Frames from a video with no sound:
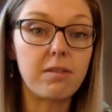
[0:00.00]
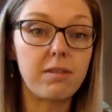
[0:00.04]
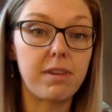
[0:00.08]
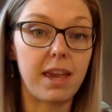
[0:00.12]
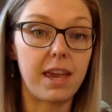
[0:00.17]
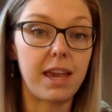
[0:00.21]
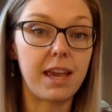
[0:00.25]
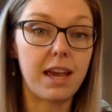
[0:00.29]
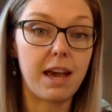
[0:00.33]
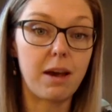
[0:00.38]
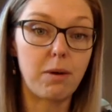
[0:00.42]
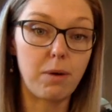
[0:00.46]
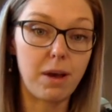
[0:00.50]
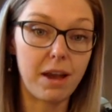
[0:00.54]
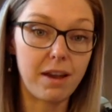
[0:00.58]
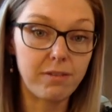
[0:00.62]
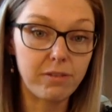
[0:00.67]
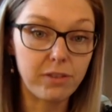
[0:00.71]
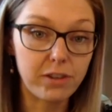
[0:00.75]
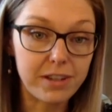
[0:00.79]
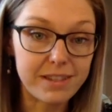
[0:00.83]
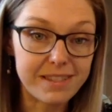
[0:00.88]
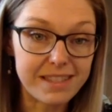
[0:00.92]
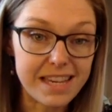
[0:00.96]
okay,
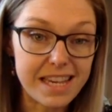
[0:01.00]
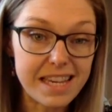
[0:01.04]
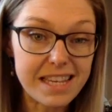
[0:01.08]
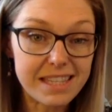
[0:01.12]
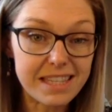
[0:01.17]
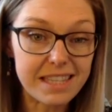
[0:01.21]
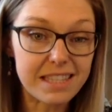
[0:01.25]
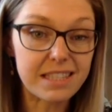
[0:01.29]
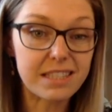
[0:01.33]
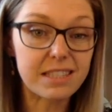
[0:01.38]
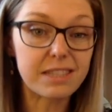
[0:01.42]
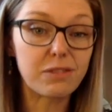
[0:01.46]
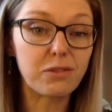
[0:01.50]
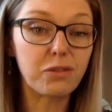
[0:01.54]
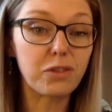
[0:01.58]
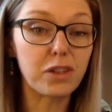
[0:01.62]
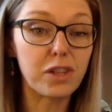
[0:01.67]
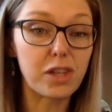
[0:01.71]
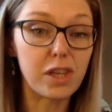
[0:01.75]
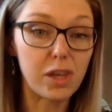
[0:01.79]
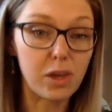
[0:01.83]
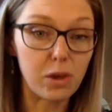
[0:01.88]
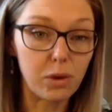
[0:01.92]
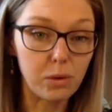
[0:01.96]
however is easiest for
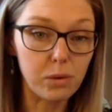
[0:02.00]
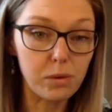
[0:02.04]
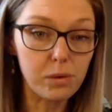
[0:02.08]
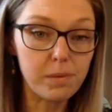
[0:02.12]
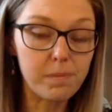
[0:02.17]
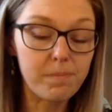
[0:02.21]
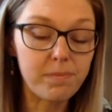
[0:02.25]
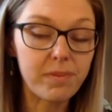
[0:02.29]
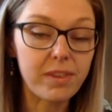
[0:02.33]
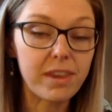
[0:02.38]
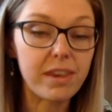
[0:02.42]
you.